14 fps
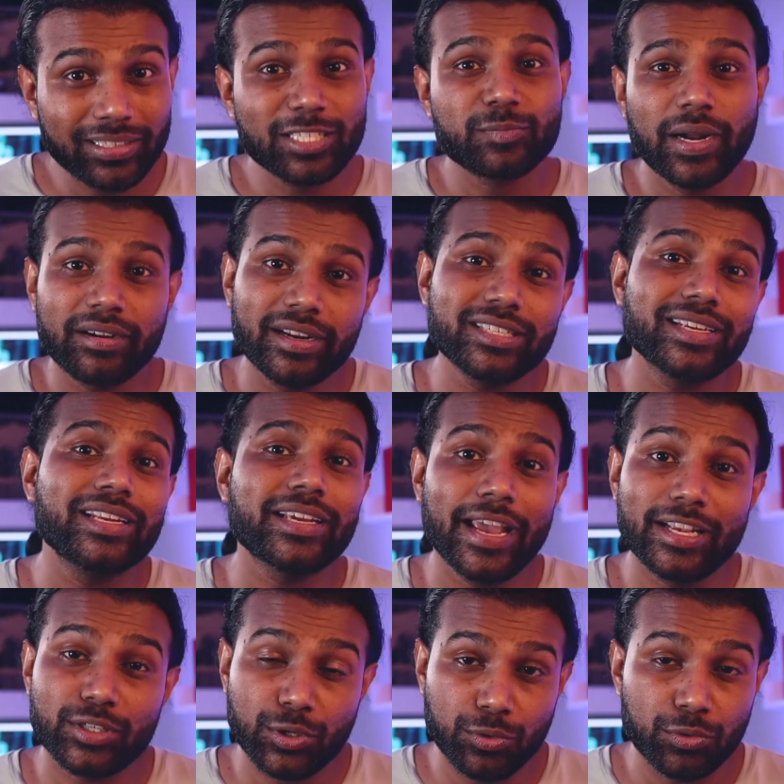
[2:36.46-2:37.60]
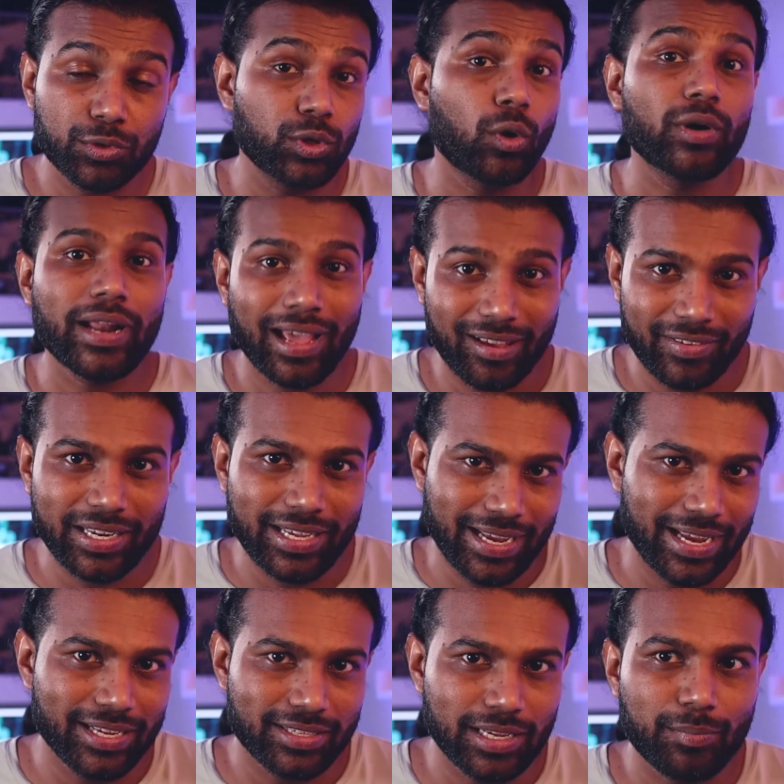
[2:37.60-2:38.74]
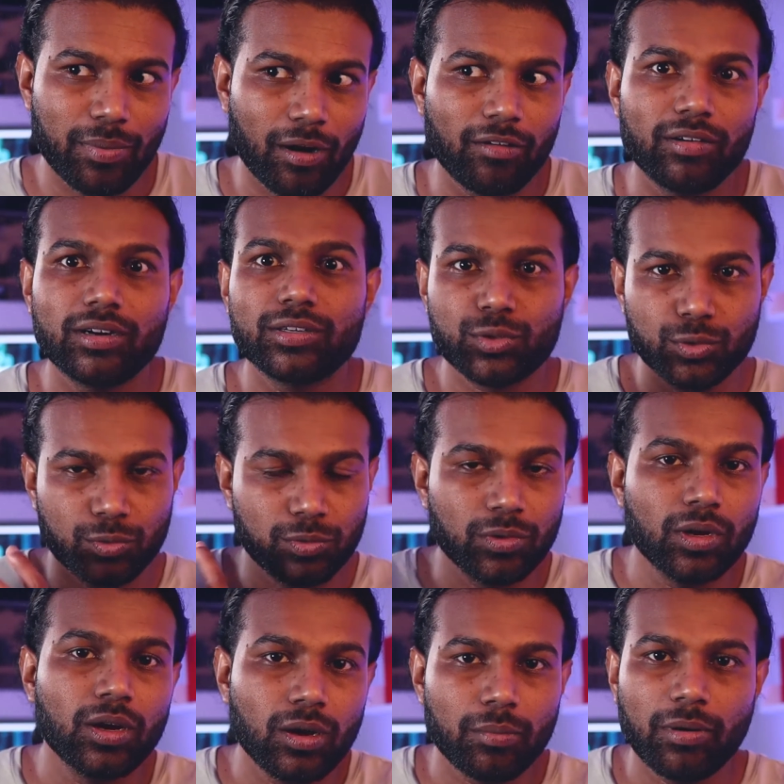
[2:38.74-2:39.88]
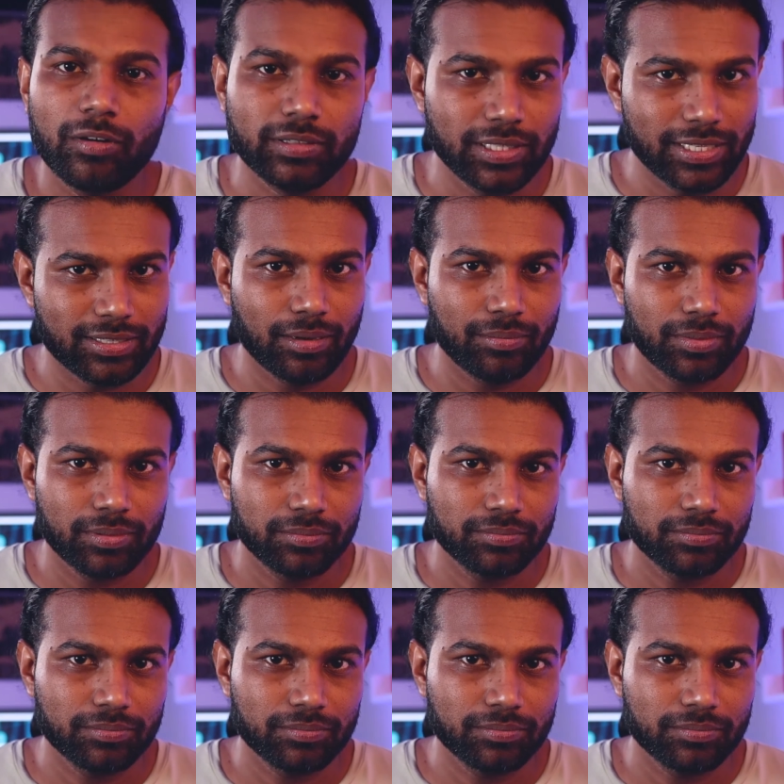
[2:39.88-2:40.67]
these batteries in case you don't have any AC power to power these up.